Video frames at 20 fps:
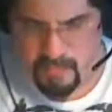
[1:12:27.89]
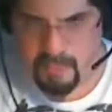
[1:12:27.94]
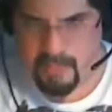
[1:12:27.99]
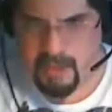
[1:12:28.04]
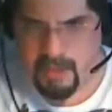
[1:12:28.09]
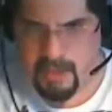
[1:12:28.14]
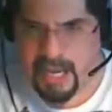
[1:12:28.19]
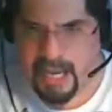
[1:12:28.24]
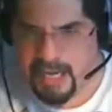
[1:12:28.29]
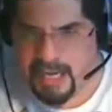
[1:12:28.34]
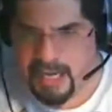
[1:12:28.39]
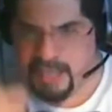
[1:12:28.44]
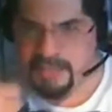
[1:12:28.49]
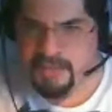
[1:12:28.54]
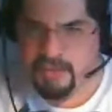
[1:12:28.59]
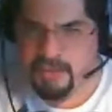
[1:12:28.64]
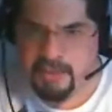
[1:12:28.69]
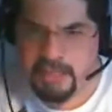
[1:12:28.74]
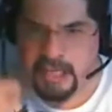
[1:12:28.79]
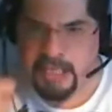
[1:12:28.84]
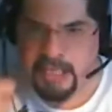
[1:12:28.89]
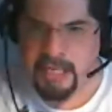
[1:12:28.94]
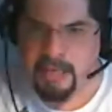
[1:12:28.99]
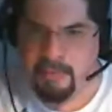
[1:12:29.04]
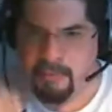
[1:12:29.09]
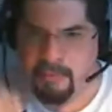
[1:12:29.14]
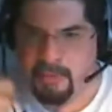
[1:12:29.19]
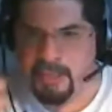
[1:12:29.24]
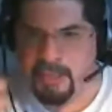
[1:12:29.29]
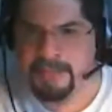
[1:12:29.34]
And as they're eating,
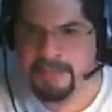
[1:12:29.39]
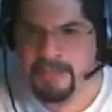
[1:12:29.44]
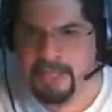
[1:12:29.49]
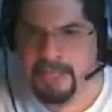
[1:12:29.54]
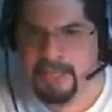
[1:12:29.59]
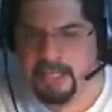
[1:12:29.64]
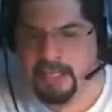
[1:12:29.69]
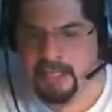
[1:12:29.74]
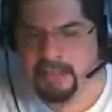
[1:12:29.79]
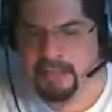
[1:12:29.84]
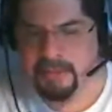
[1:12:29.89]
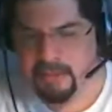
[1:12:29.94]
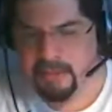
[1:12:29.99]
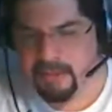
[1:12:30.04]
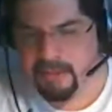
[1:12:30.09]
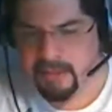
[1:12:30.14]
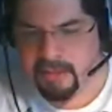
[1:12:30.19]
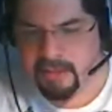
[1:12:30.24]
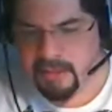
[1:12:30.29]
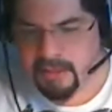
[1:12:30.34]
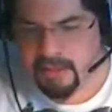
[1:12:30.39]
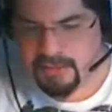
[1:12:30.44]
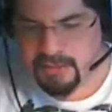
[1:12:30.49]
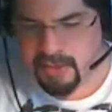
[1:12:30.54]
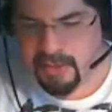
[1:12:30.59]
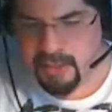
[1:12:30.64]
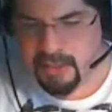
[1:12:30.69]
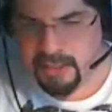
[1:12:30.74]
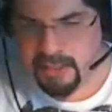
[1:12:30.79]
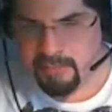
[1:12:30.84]
everybody's eating.
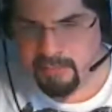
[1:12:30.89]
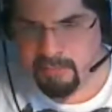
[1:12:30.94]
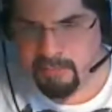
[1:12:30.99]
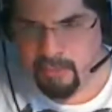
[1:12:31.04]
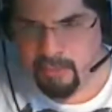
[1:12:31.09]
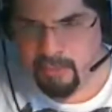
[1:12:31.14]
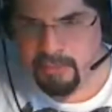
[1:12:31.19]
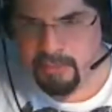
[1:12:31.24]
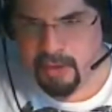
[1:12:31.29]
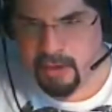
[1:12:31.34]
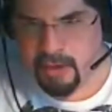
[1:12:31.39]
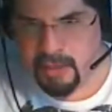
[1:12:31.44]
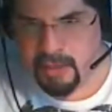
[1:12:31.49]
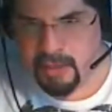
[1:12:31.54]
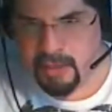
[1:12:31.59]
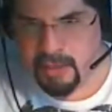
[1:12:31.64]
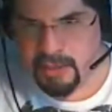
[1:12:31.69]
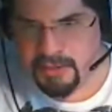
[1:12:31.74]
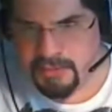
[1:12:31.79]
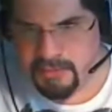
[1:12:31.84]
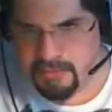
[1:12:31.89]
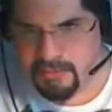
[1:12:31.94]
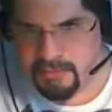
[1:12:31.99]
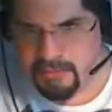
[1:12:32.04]
Suddenly, both guards